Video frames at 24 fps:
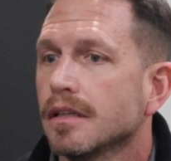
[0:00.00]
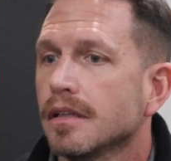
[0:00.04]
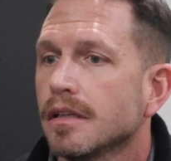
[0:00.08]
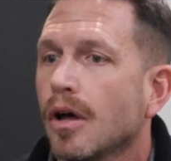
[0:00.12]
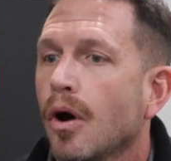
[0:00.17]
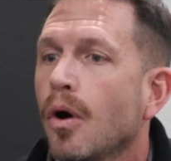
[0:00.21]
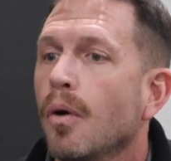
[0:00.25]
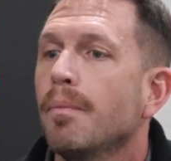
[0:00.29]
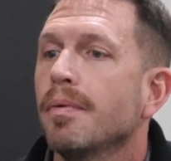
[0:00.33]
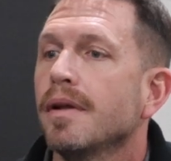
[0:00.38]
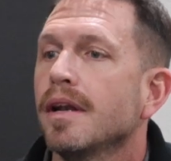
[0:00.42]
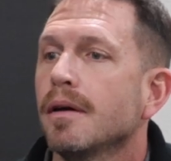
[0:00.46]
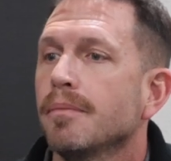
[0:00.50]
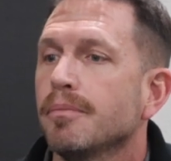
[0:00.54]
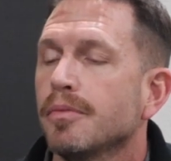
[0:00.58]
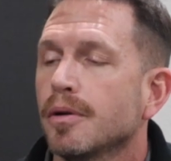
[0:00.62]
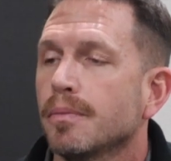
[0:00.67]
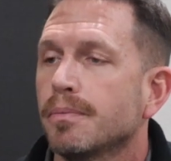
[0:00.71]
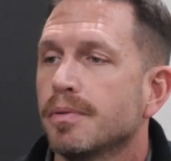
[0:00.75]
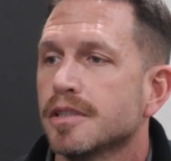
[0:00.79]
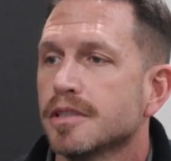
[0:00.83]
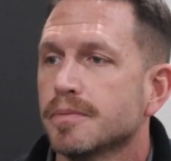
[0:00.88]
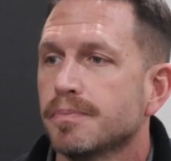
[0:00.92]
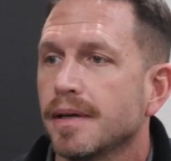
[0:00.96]
open up your
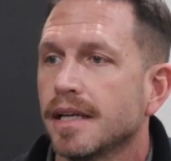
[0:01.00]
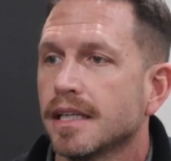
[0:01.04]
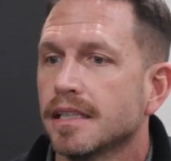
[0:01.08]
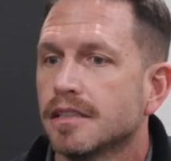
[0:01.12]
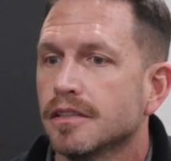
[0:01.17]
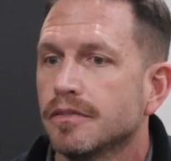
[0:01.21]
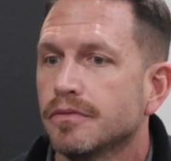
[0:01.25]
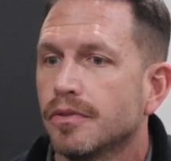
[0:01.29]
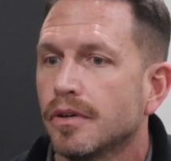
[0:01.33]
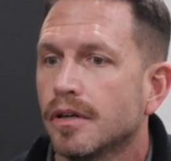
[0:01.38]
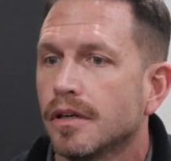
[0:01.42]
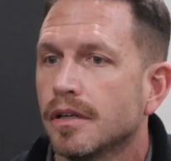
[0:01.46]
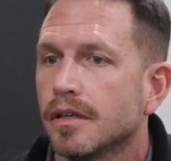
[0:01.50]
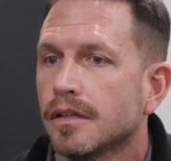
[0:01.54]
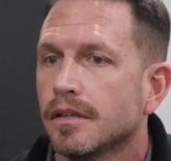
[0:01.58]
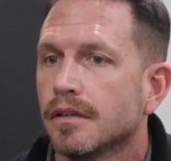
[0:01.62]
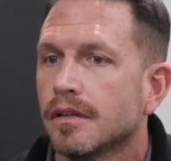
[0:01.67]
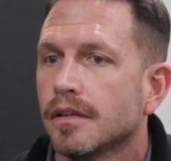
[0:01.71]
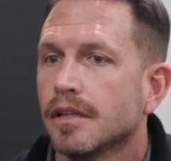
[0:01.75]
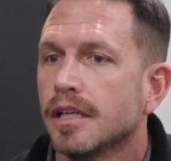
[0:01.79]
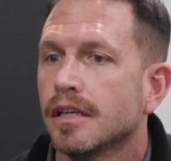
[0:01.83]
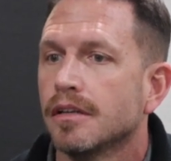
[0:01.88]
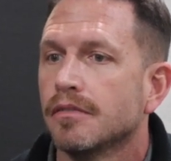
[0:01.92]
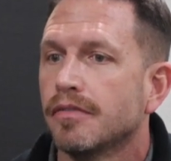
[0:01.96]
perspective
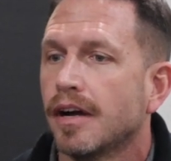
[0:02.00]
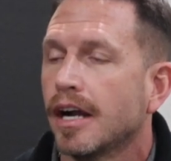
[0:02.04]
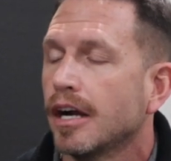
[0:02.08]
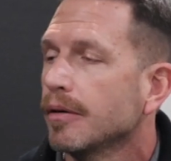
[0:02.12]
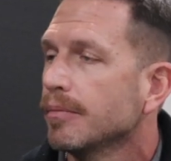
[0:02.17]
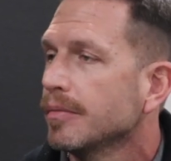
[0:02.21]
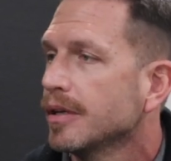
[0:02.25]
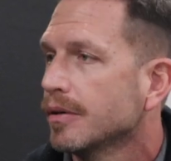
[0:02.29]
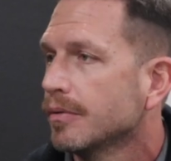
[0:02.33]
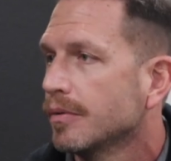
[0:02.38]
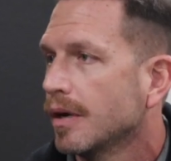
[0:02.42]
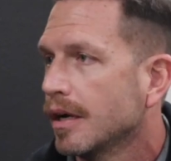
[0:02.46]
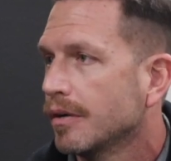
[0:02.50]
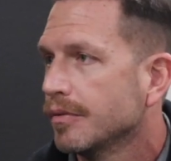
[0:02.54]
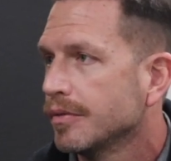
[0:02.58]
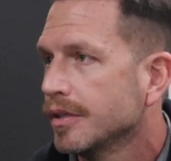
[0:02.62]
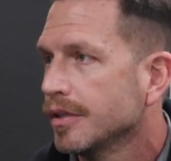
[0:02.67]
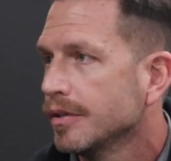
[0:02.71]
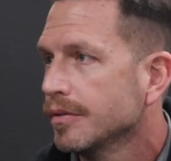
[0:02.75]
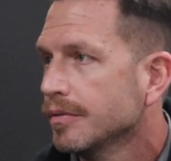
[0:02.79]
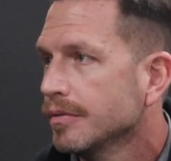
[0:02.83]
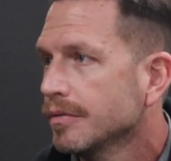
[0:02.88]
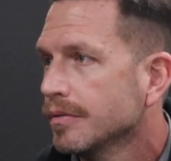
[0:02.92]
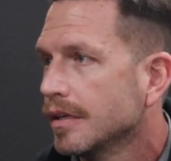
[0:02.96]
on the environment around
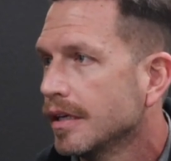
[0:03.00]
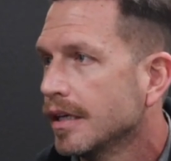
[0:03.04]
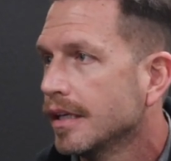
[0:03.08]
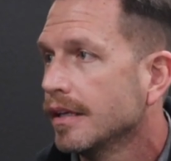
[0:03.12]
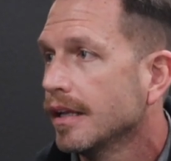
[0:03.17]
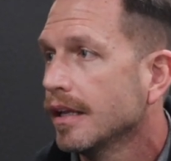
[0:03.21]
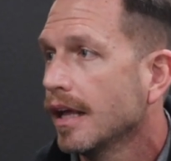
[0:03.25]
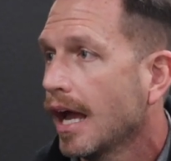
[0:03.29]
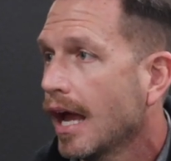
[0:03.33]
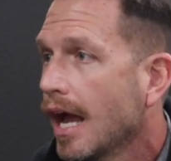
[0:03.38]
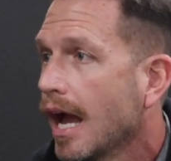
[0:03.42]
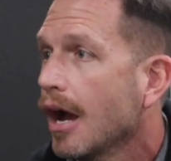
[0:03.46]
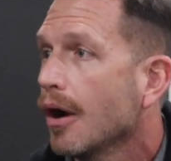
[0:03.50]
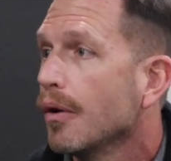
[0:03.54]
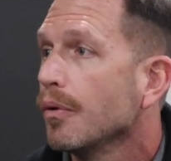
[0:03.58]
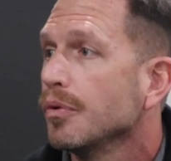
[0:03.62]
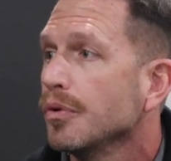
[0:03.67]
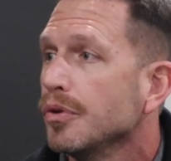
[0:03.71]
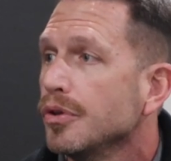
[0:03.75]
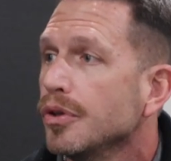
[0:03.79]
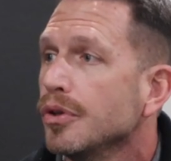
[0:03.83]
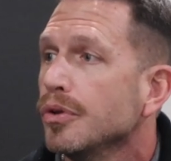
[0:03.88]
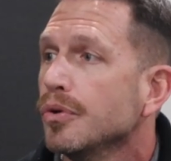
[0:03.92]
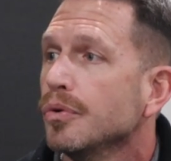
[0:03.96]
you and how
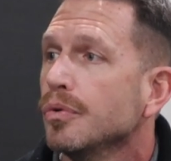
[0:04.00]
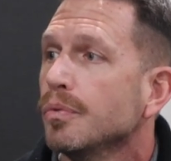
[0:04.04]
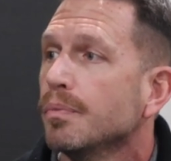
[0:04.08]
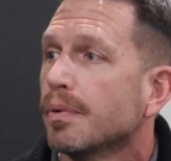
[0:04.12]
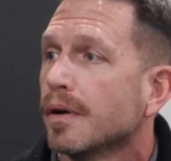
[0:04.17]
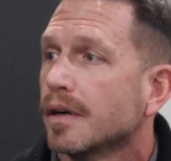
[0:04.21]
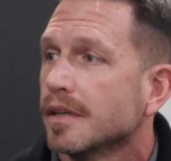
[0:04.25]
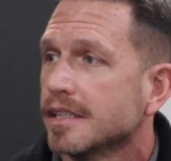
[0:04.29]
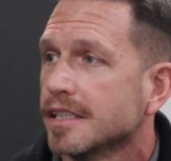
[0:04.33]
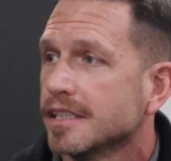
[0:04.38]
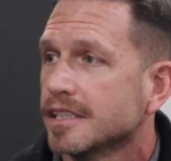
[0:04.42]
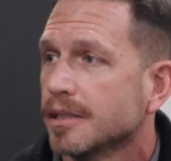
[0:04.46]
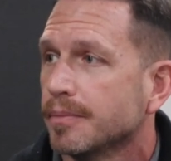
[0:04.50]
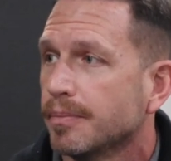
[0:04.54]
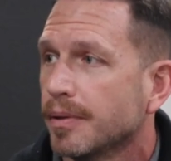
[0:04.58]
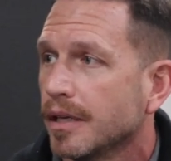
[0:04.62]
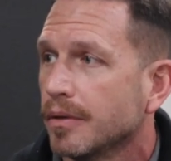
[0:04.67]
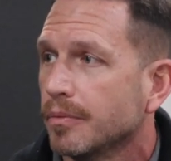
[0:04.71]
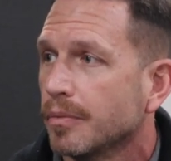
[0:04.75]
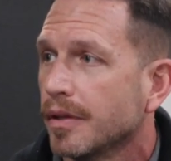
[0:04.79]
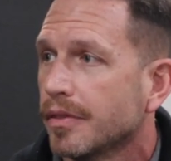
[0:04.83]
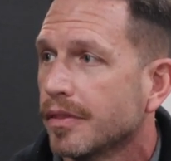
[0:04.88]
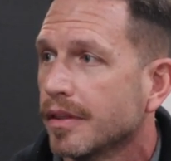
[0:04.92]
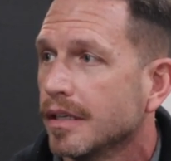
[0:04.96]
you
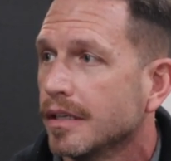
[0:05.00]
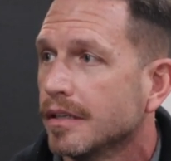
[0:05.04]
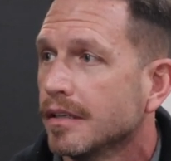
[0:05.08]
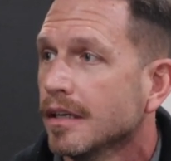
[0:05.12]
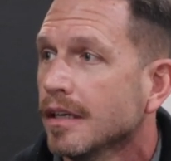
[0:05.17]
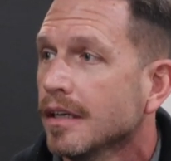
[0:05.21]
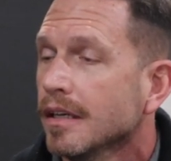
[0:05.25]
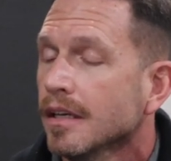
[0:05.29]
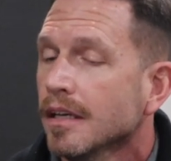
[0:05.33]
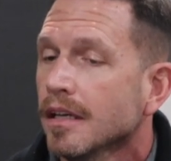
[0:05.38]
participate with it.